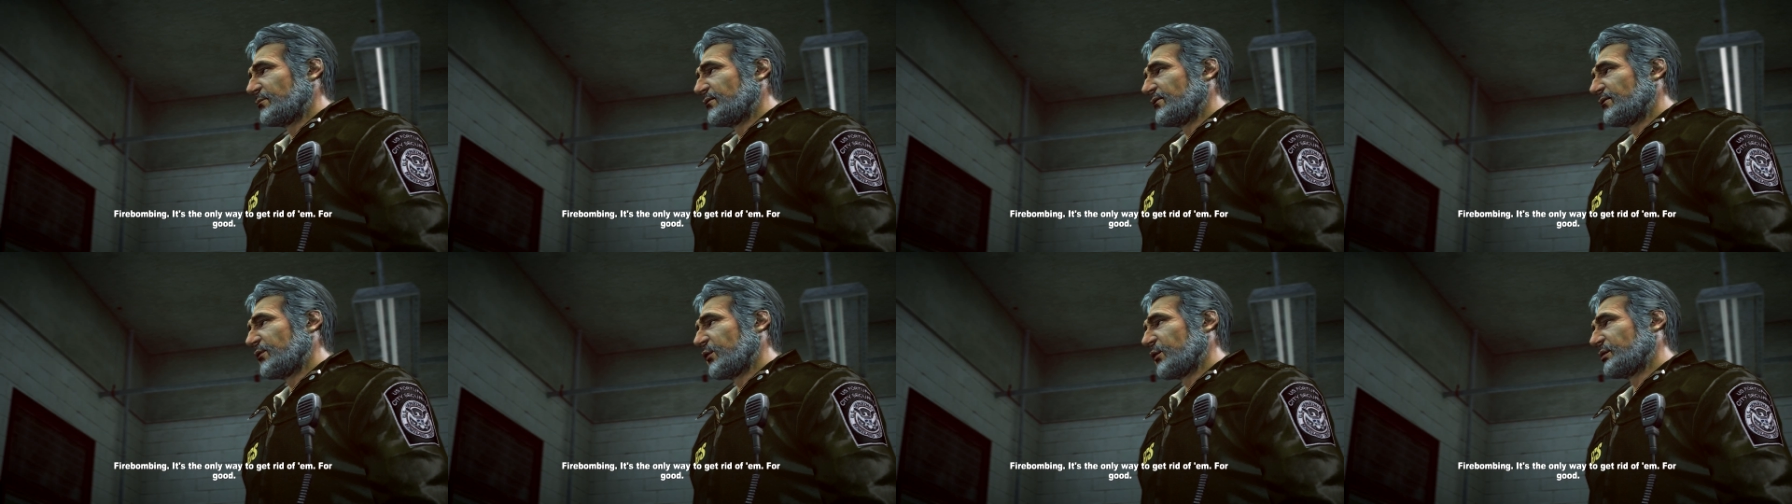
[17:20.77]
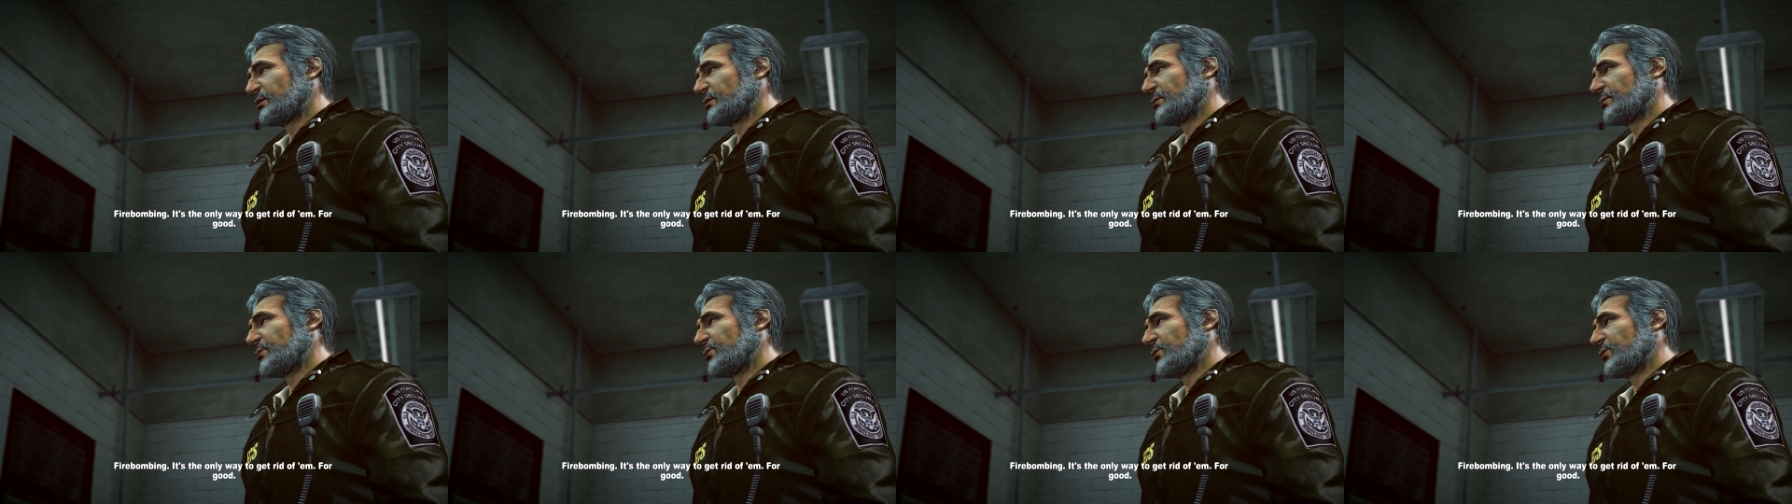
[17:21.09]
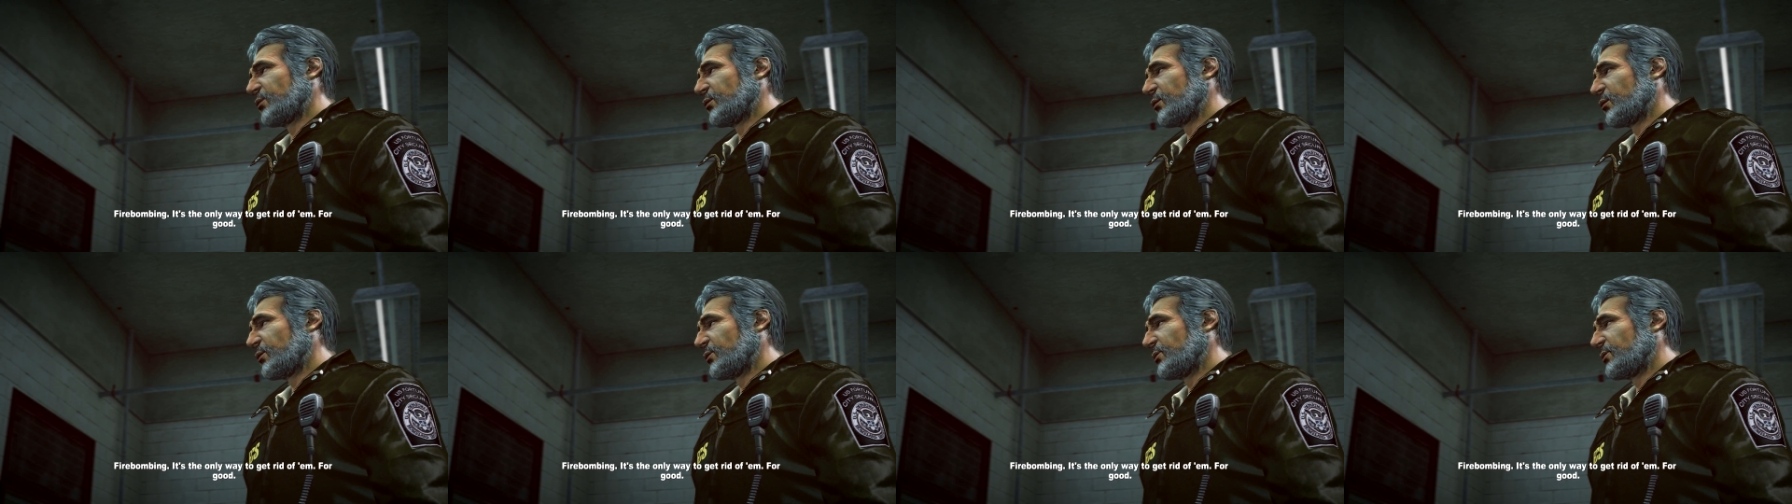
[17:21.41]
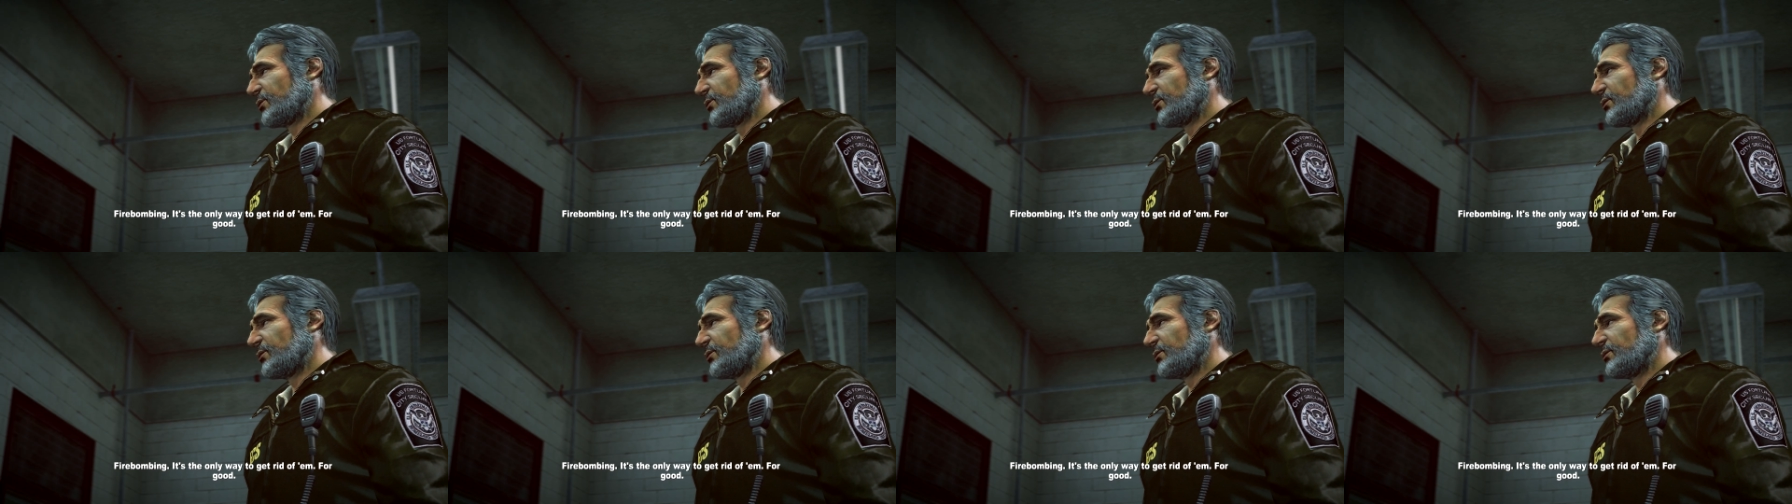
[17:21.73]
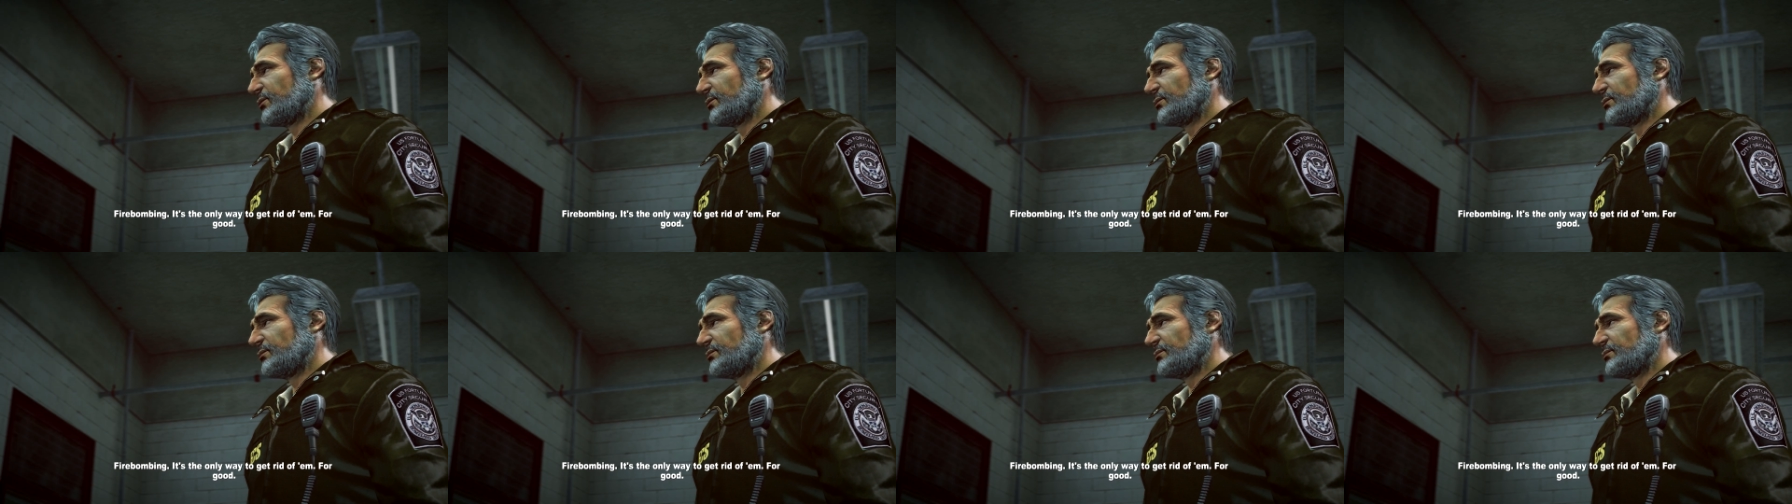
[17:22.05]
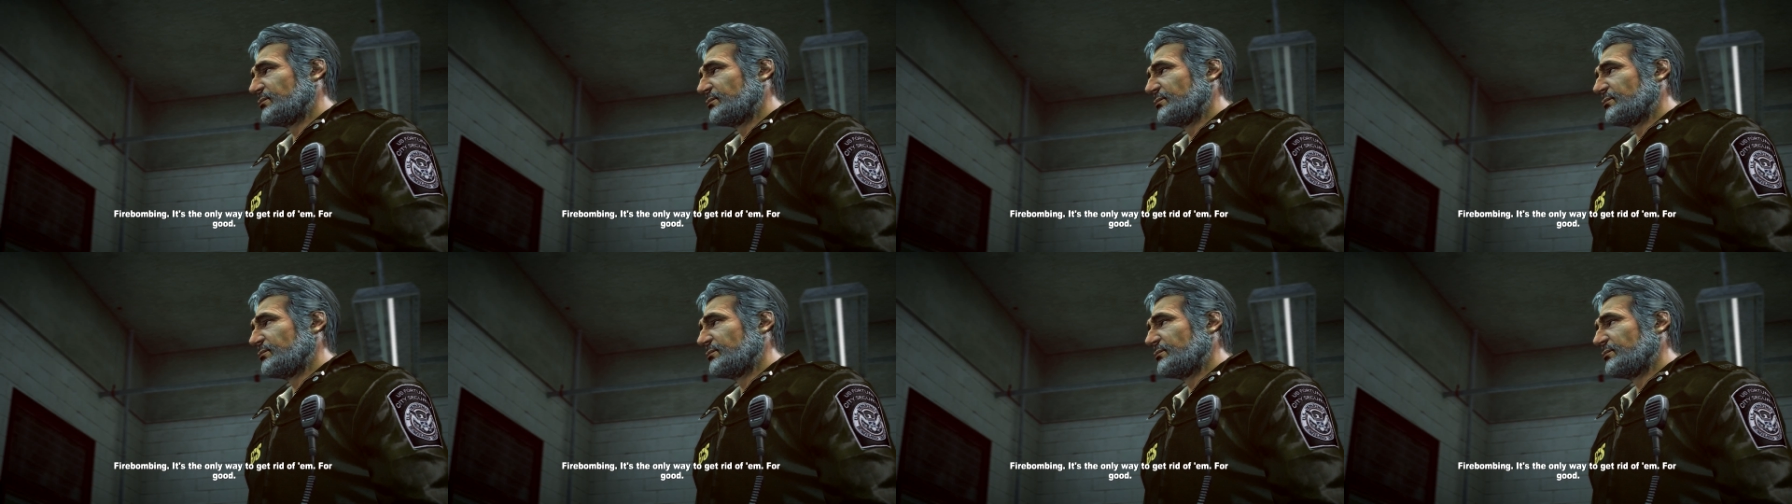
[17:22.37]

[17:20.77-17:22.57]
for good. Looks safe